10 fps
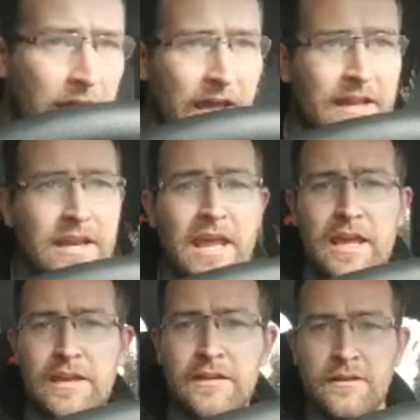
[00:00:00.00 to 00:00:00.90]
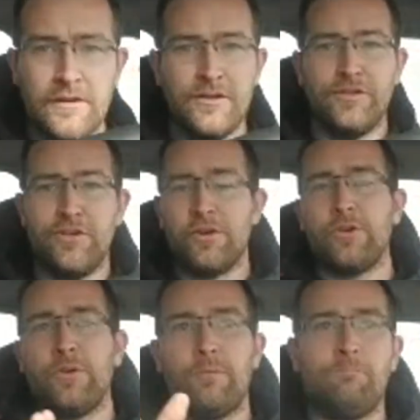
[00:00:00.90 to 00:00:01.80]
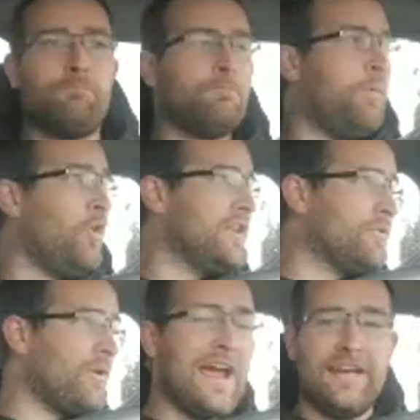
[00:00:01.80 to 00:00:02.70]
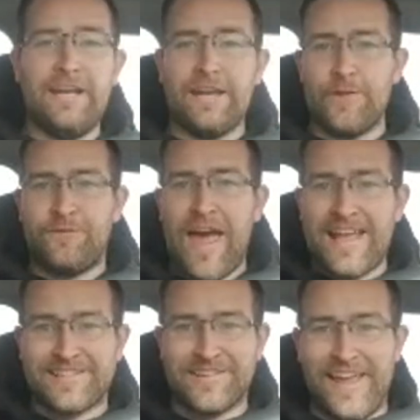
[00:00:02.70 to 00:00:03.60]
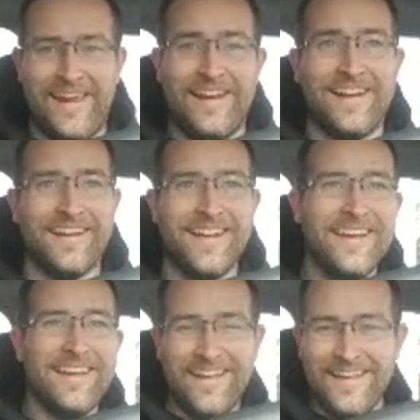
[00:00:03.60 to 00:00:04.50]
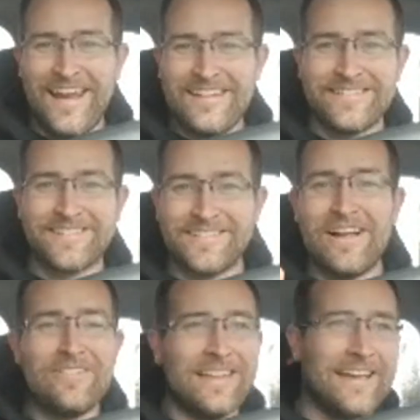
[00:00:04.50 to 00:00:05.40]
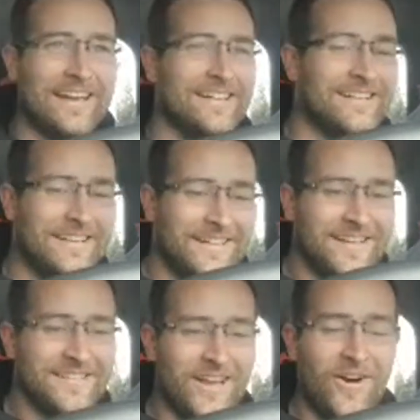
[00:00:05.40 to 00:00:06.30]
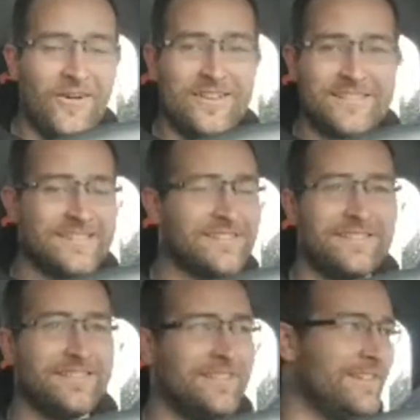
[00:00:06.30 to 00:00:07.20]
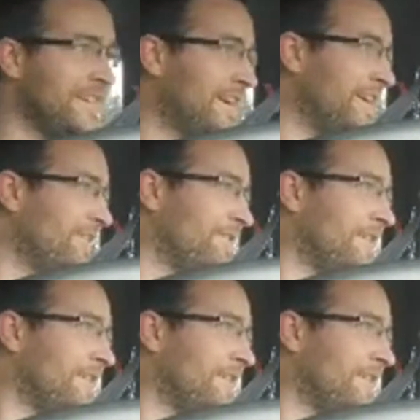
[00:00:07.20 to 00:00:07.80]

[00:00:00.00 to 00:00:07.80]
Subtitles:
And then you're pulling right into the fast lane. It ain't the slow lane. So it's, you know,